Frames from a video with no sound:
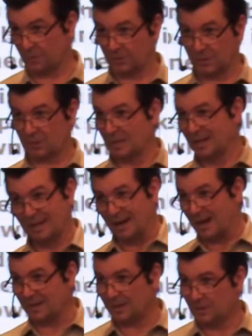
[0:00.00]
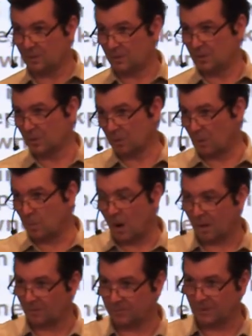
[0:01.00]
about this. I, you know,
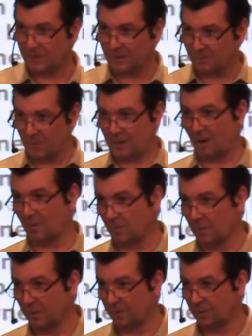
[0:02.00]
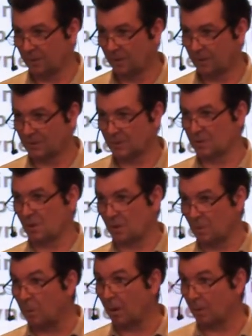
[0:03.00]
apocrypha you have to be careful with because it's
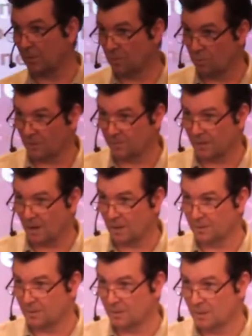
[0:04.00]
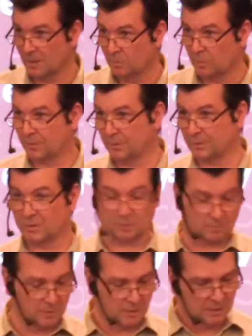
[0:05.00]
not on par with the Word of God, but there is
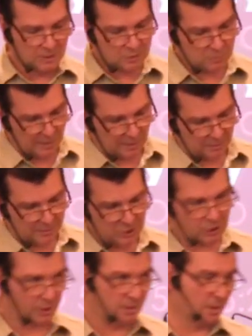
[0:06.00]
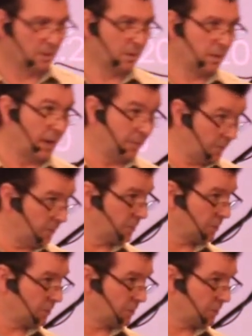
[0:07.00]
some speculation and there